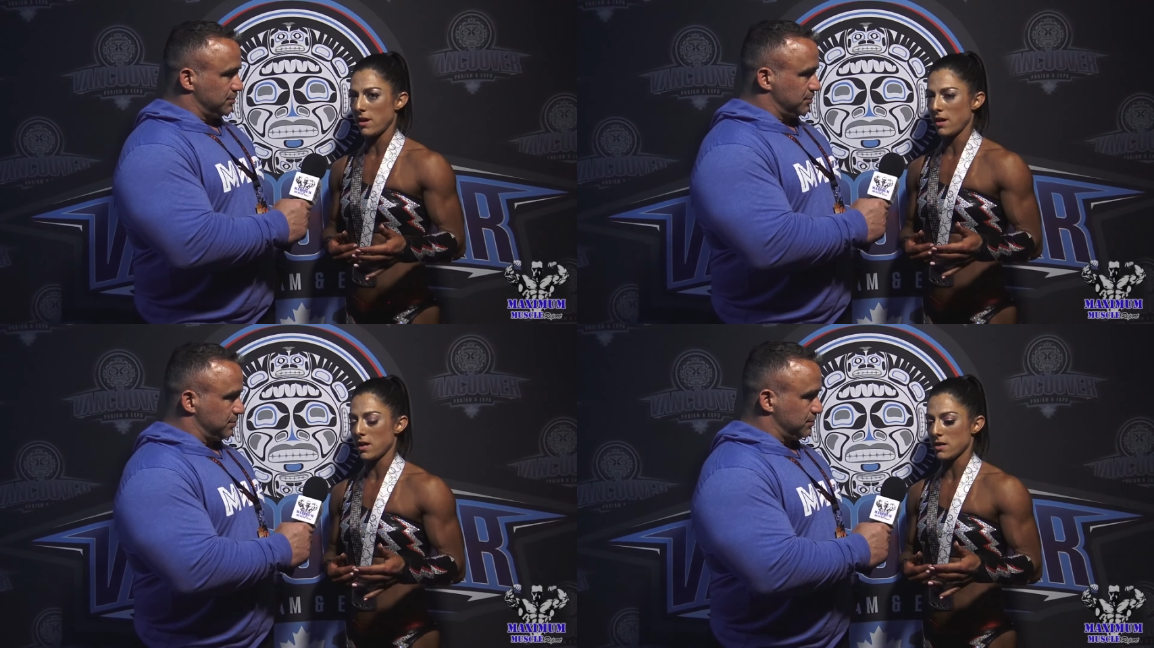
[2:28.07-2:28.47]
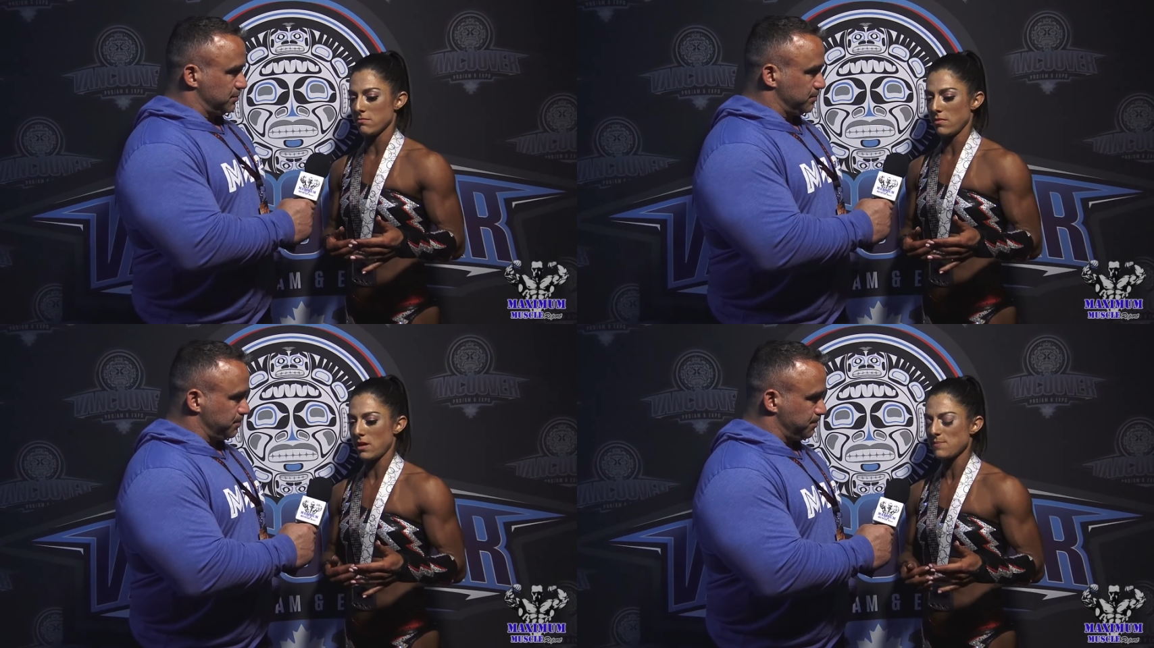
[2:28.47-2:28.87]

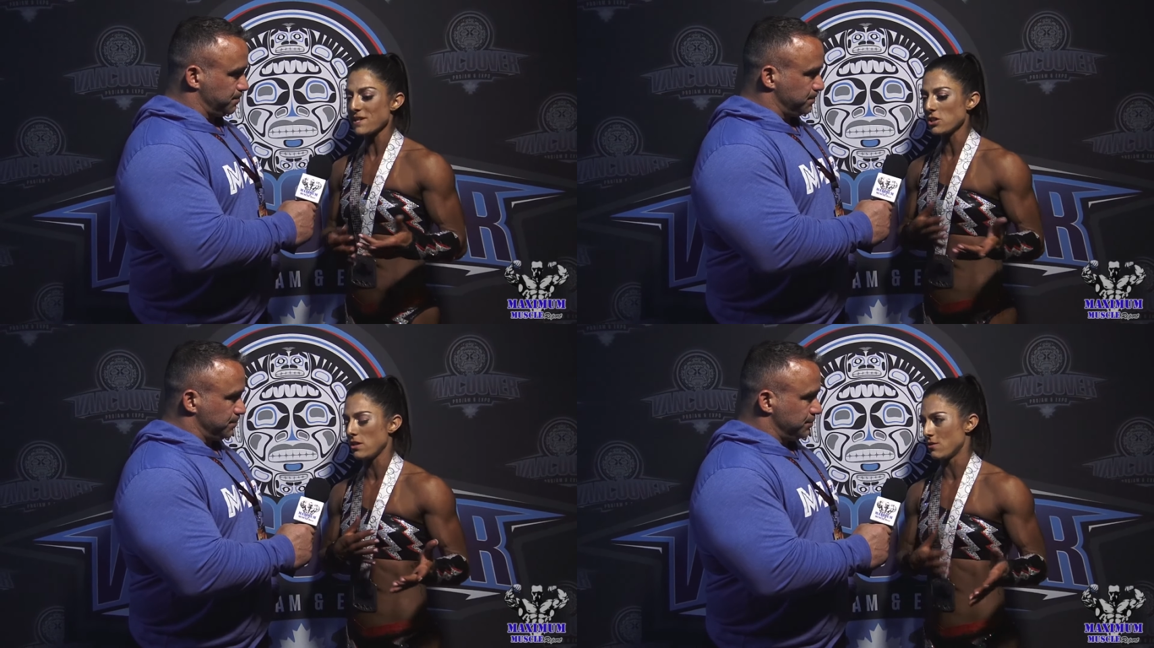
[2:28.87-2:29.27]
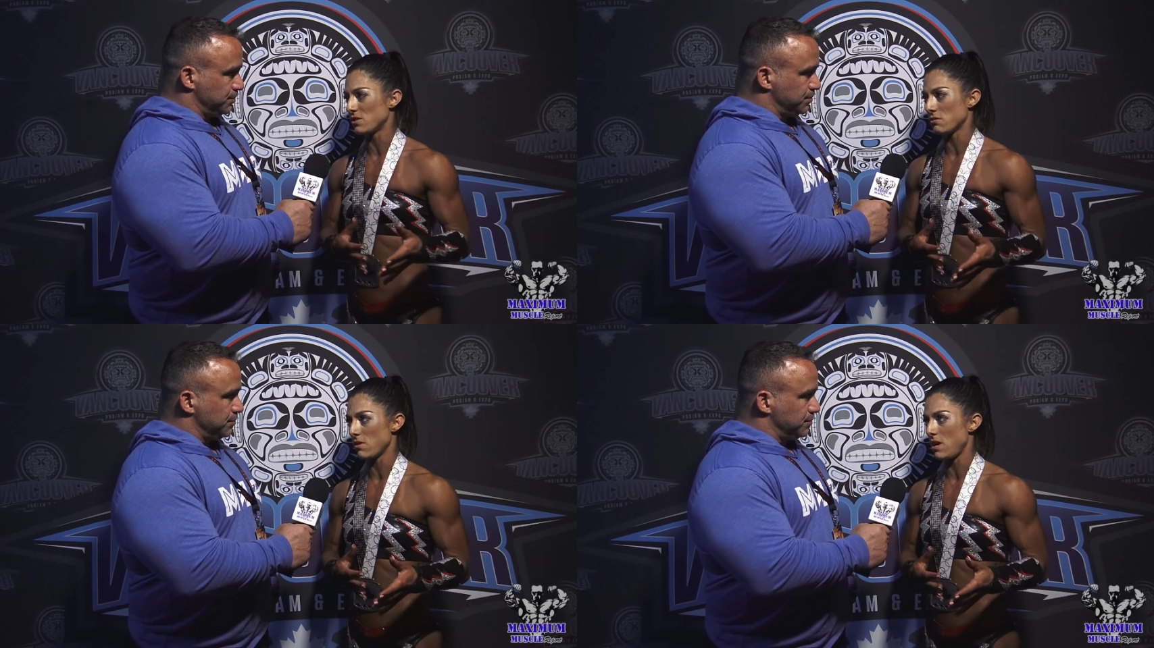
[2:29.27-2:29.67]
Speaker 1: um, especially
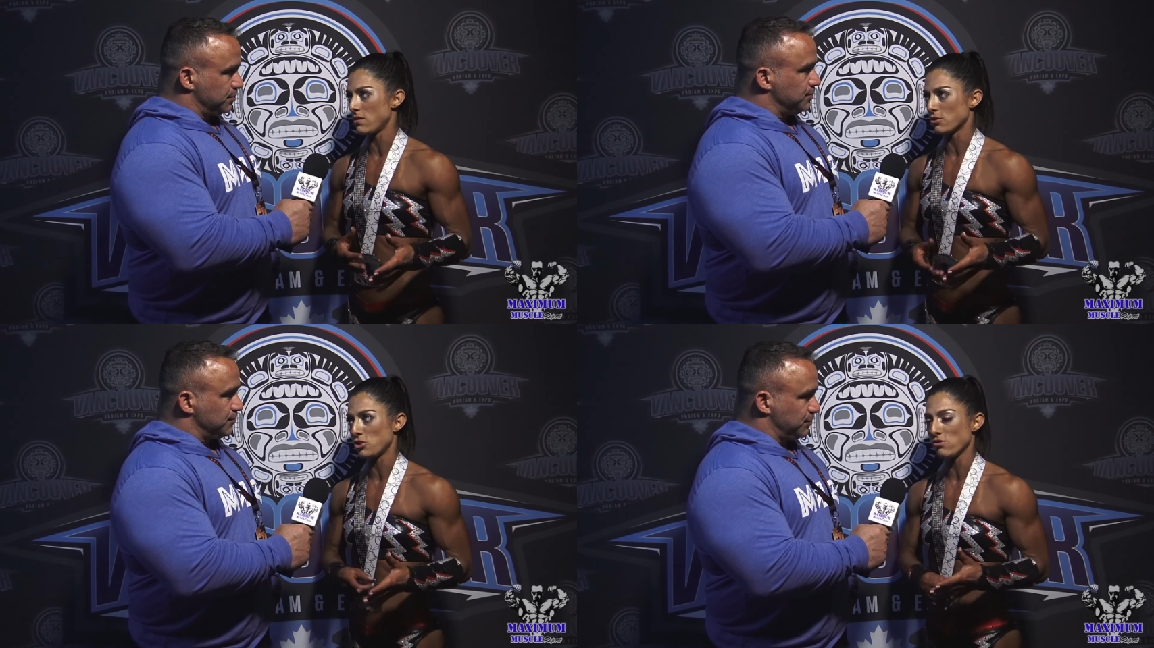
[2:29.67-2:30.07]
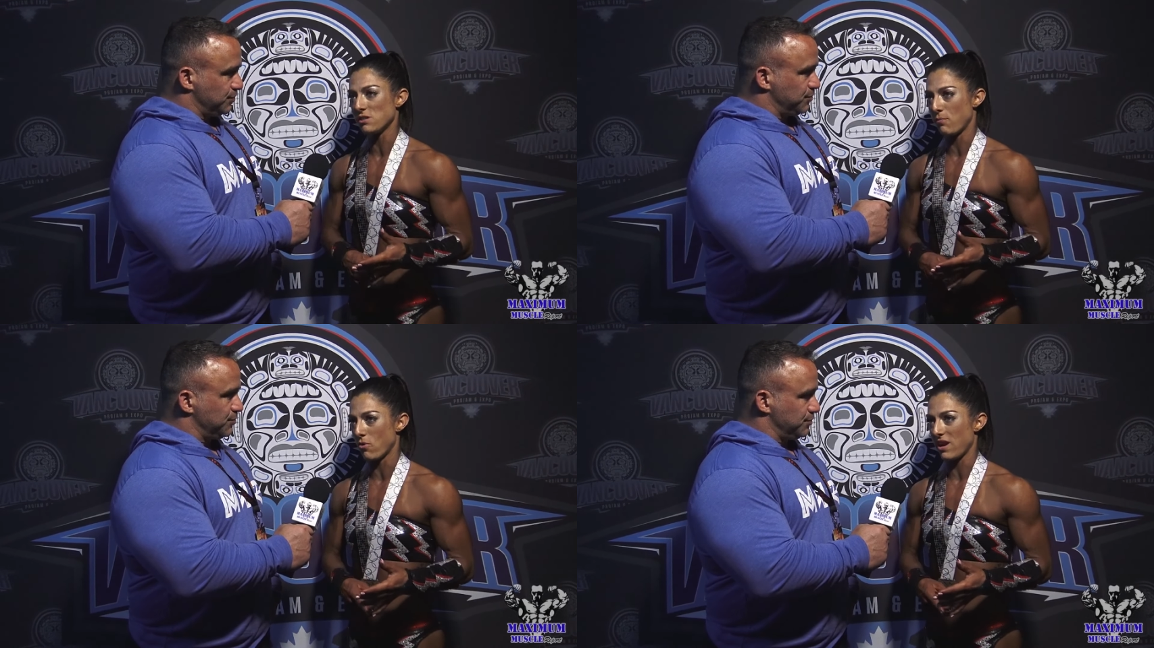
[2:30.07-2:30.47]
those three, they're so
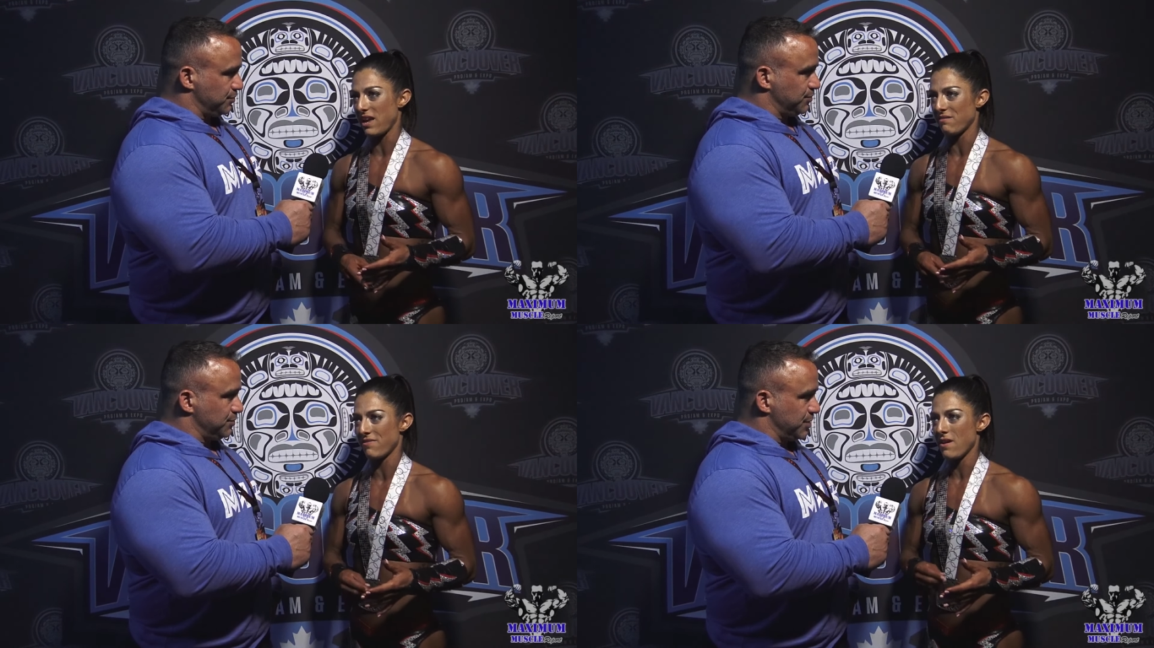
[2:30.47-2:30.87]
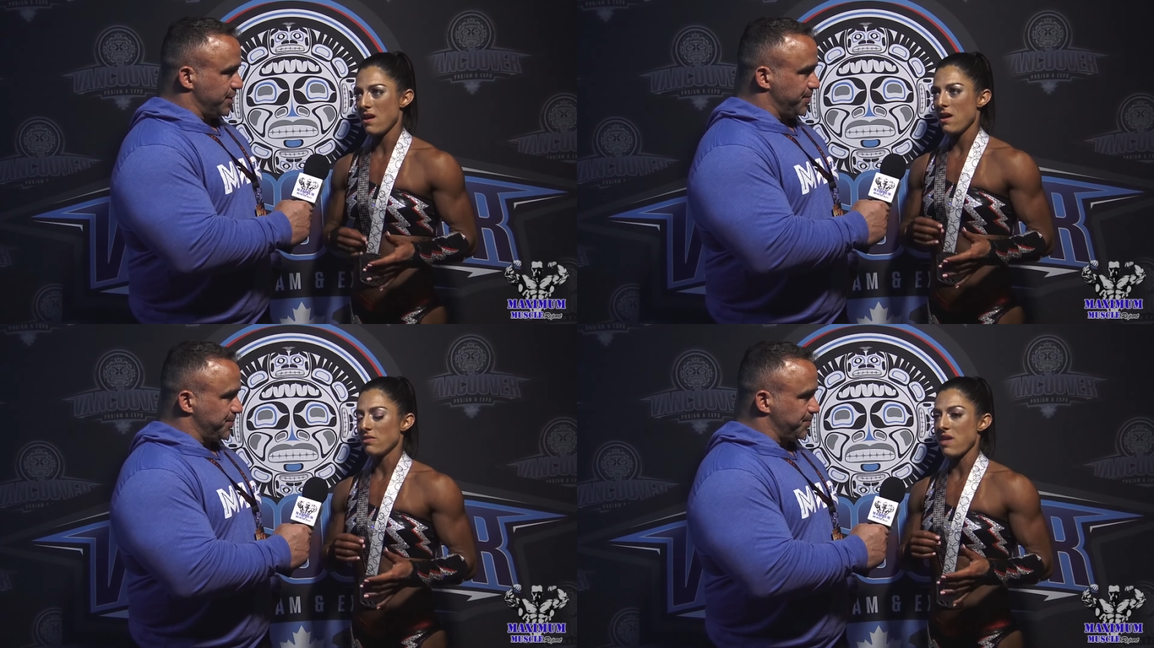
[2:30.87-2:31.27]
supportive.
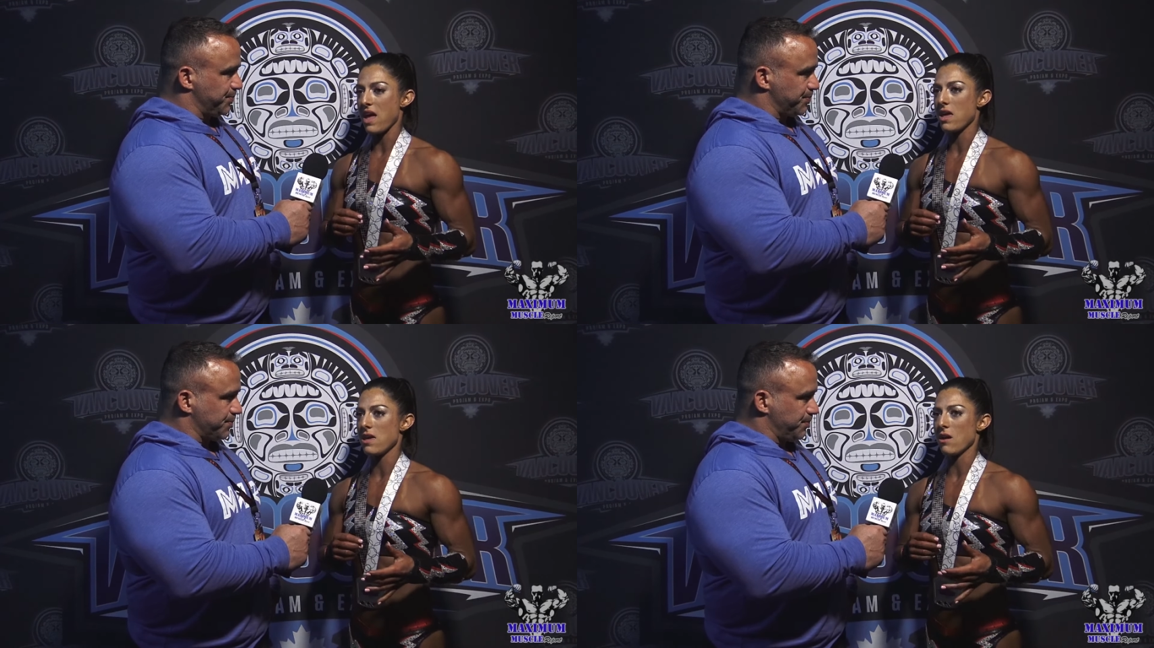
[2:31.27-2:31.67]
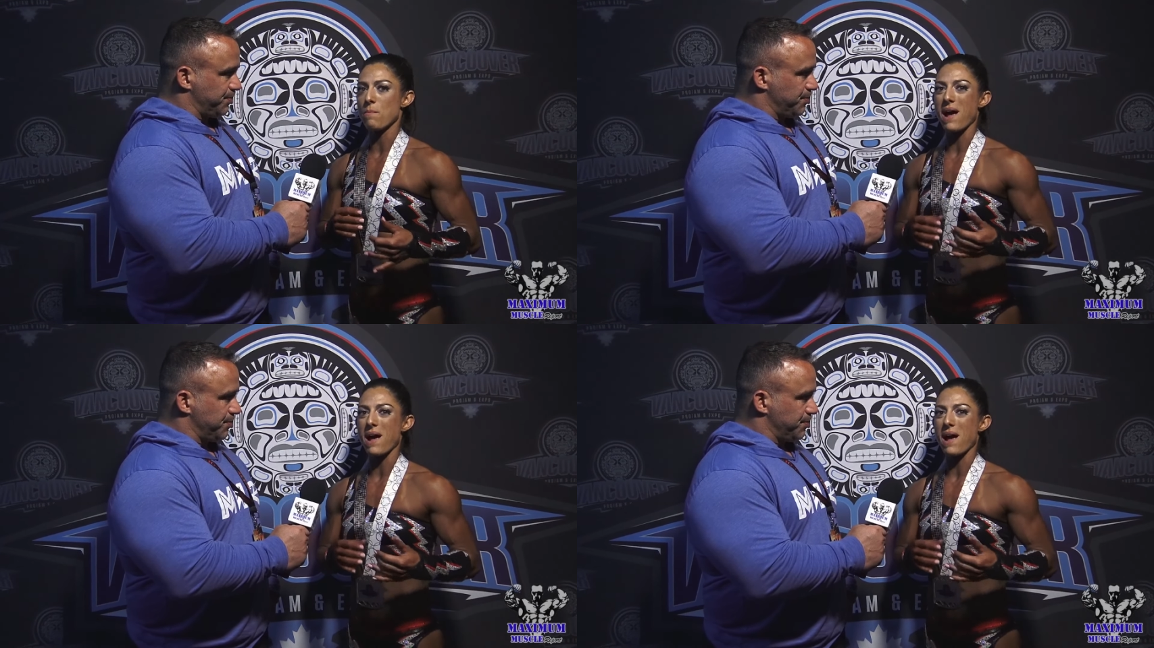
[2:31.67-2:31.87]
Yeah. They are